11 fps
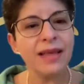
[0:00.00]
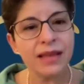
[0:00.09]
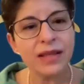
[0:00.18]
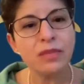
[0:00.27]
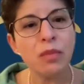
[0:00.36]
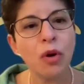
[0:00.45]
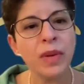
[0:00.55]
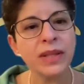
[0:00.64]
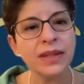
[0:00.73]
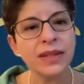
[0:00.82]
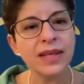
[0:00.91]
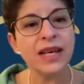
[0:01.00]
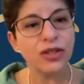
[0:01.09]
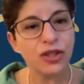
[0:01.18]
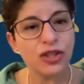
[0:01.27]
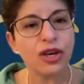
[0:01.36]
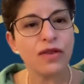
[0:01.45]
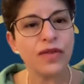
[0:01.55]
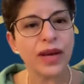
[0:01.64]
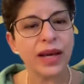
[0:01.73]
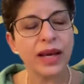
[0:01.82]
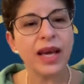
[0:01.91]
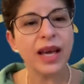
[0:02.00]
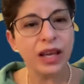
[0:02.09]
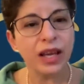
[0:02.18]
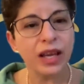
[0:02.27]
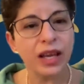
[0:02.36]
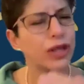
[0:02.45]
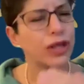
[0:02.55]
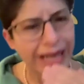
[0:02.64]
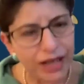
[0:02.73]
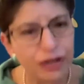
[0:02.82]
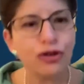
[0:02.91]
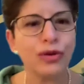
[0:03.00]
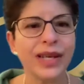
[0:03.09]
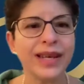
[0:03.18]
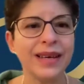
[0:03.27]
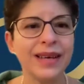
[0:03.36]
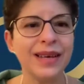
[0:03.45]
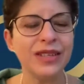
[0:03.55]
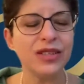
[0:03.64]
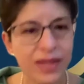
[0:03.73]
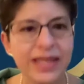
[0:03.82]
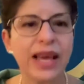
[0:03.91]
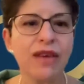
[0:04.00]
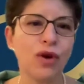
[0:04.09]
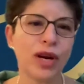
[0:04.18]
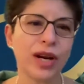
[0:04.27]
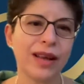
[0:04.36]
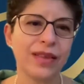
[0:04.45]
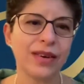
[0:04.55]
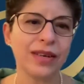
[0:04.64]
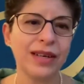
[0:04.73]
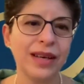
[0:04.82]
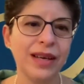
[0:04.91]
this moment, serving in order literally to save one another.